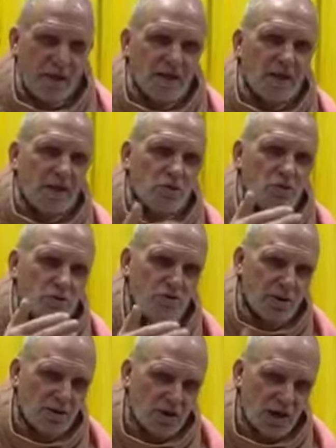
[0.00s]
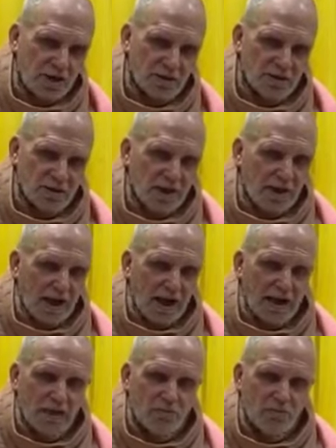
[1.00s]
Then he could reject
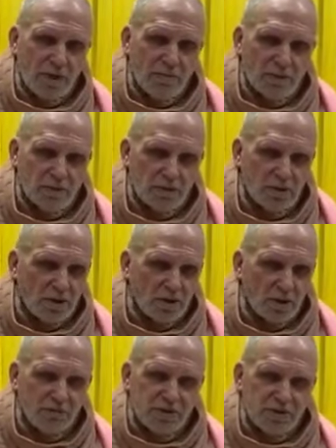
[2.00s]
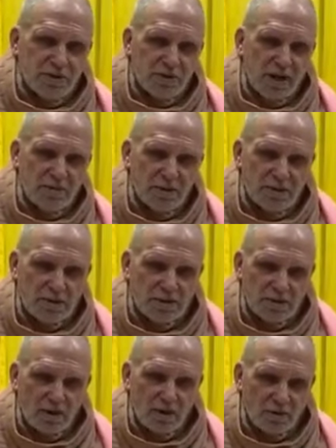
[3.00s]
any remnant of this
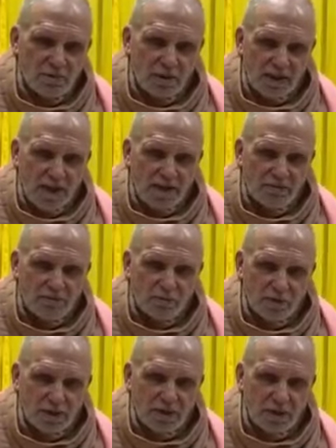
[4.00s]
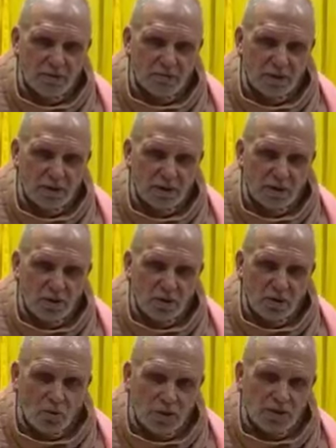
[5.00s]
Naimittika-dharma left within him,
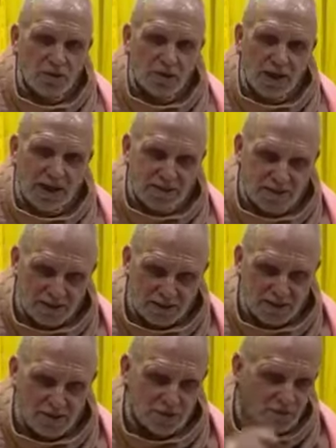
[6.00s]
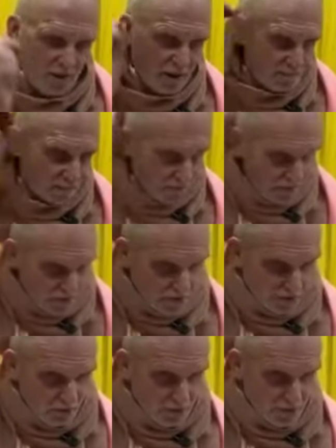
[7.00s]
which, as he describes,
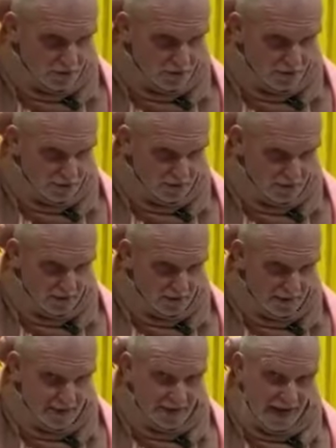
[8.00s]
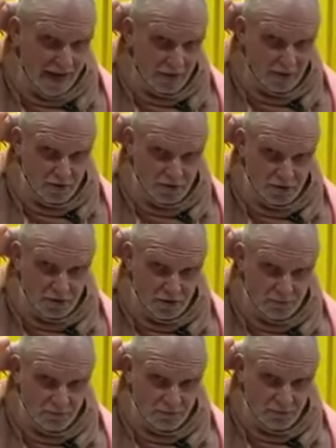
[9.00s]
was his
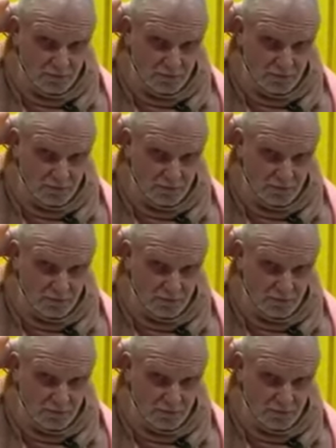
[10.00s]
arrogance,